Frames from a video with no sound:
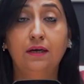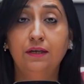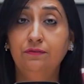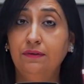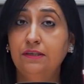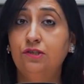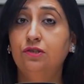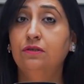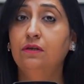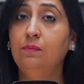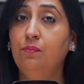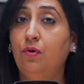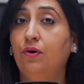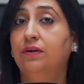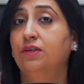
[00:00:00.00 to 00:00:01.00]
conventional
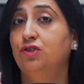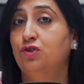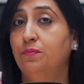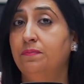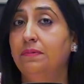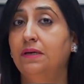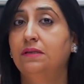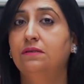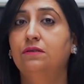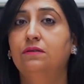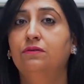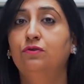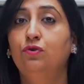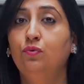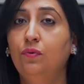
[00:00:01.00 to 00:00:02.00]
mortgage means
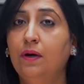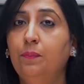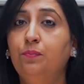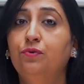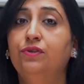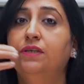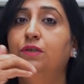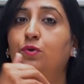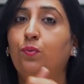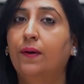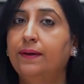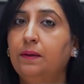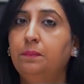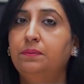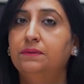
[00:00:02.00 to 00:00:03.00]
you are putting
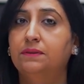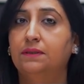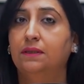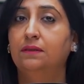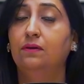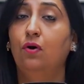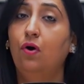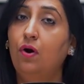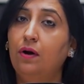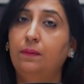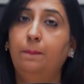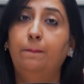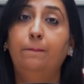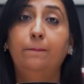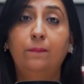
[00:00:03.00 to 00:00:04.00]
20%
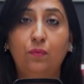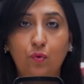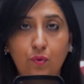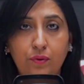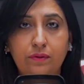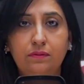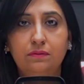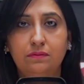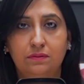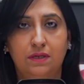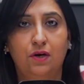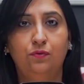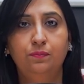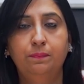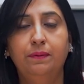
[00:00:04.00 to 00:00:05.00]
or more
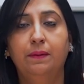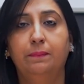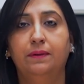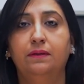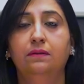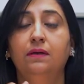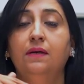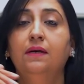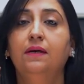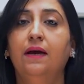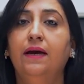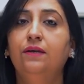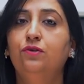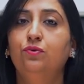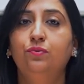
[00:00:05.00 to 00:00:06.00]
down payment
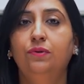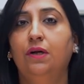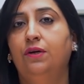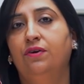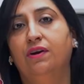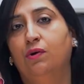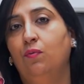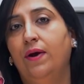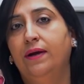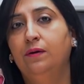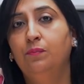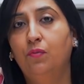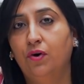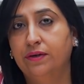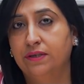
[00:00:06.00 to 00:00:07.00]
and do not require
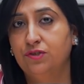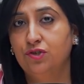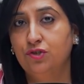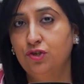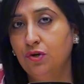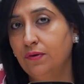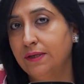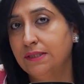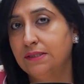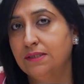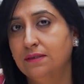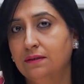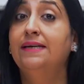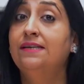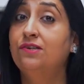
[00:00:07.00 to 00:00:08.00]
mortgage
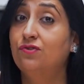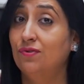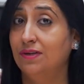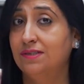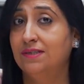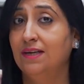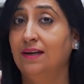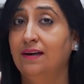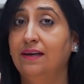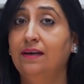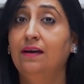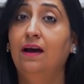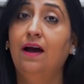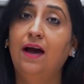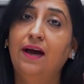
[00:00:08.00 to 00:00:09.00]
insurance. Interestingly,
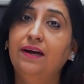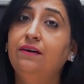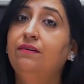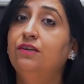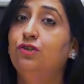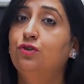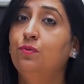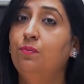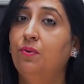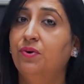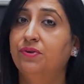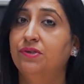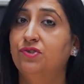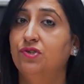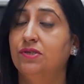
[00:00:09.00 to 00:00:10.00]
high ratio
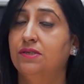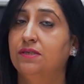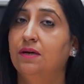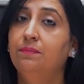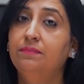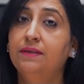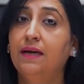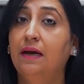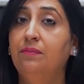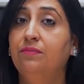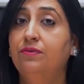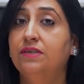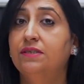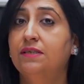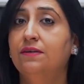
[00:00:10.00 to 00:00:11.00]
mortgages
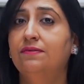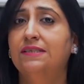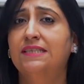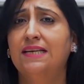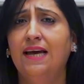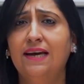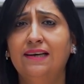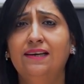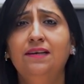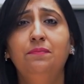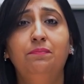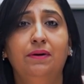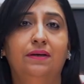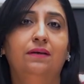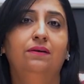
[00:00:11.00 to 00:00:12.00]
sometimes receive slightly
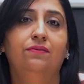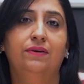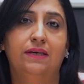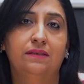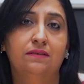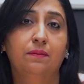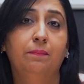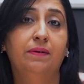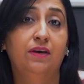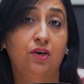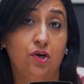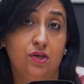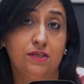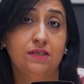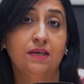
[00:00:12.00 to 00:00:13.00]
better rates
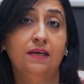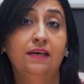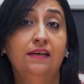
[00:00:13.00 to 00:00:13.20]
because